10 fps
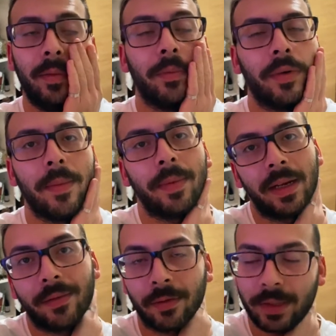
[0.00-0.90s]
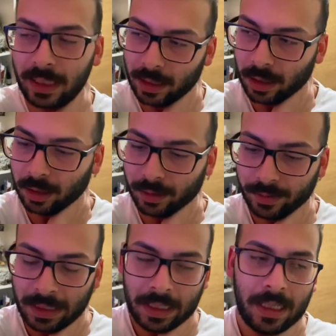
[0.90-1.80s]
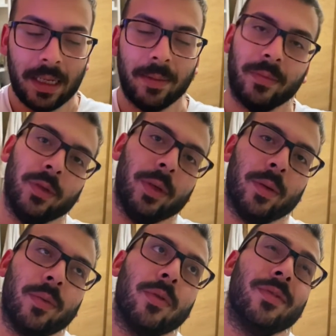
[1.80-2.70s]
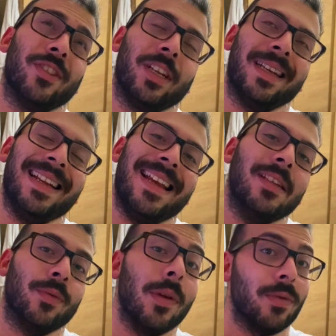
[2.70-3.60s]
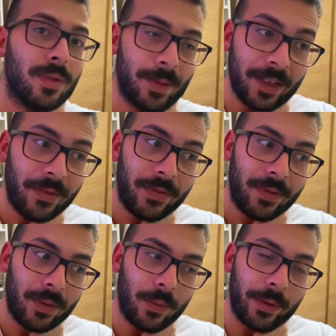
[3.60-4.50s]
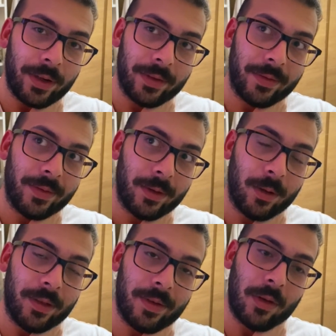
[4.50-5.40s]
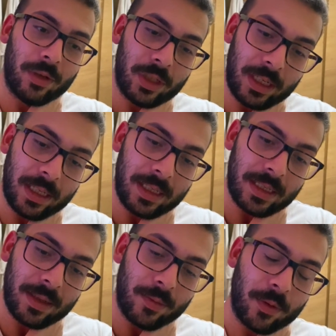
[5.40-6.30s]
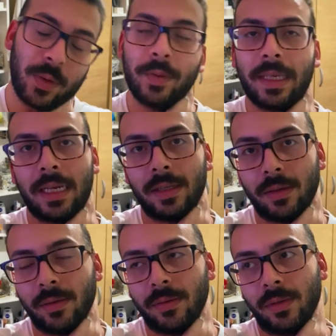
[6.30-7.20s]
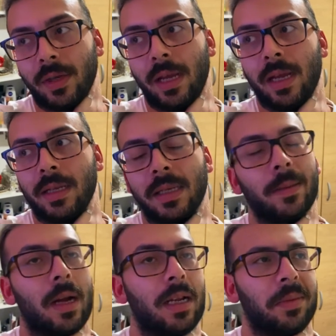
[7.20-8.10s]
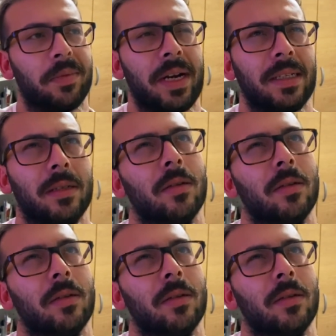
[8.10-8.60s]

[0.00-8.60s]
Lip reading: prepping for dinner. I'm doing roast chicken and roast beef with cauliflower cheese, some roast potatoes, and some garlic bread. Not